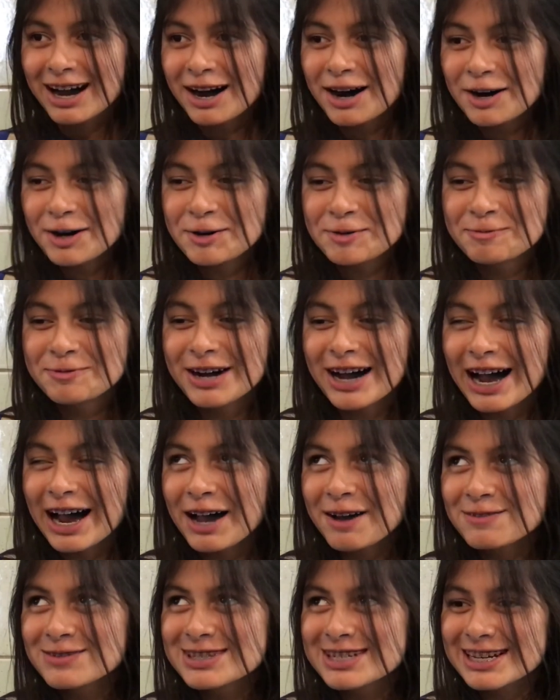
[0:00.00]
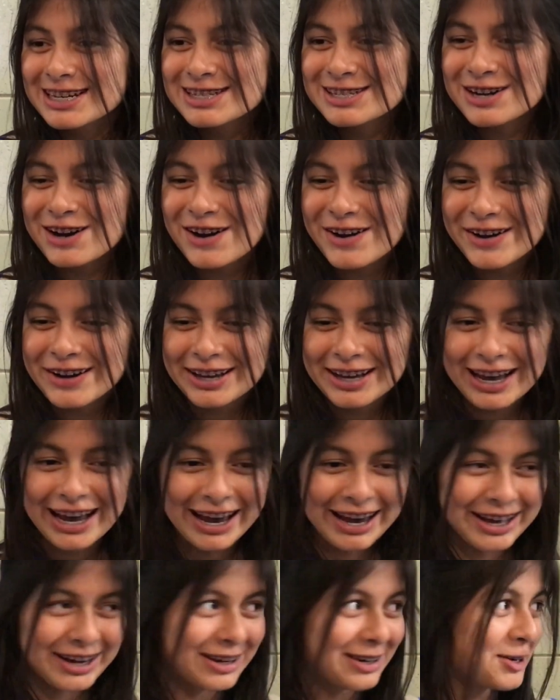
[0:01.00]
Um, I have TikTok
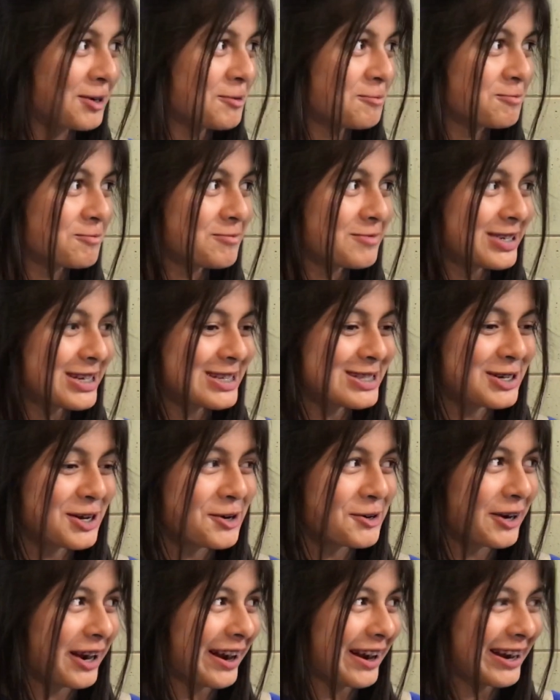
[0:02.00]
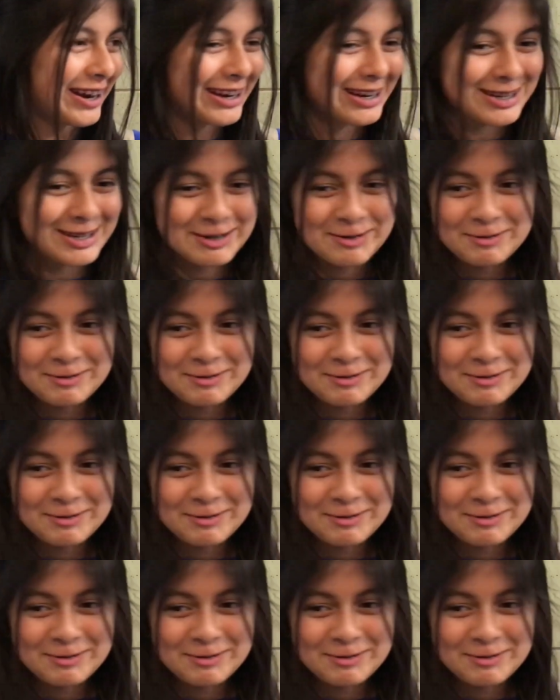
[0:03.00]
and um, it's alright.